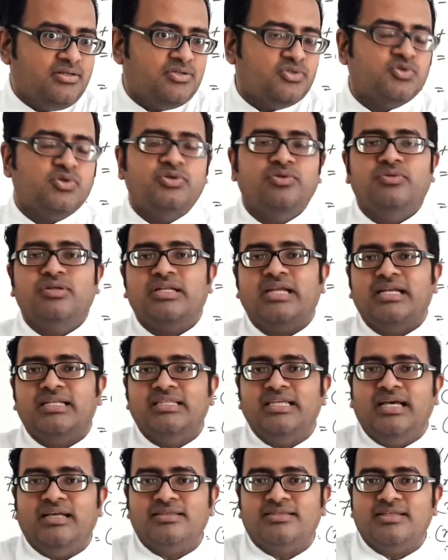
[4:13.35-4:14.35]
So you will get the
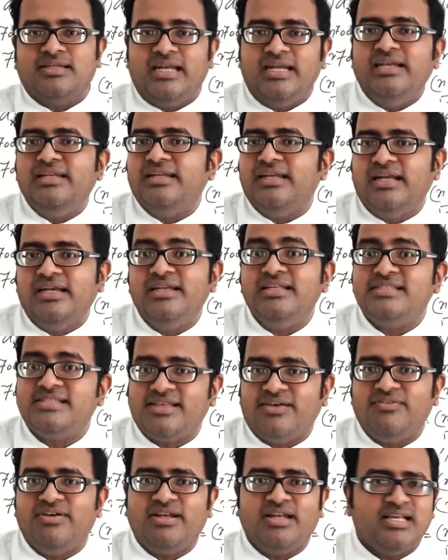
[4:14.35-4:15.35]
answer
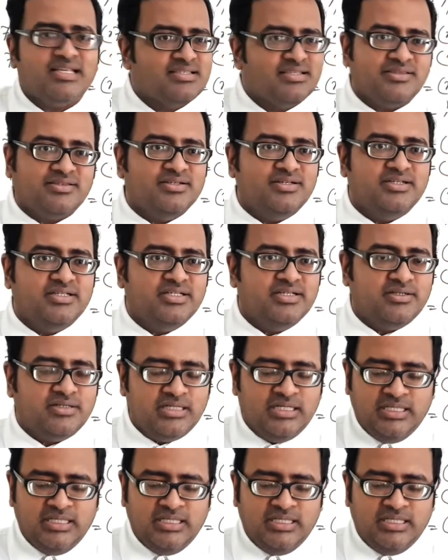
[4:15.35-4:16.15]
1997 as the third year.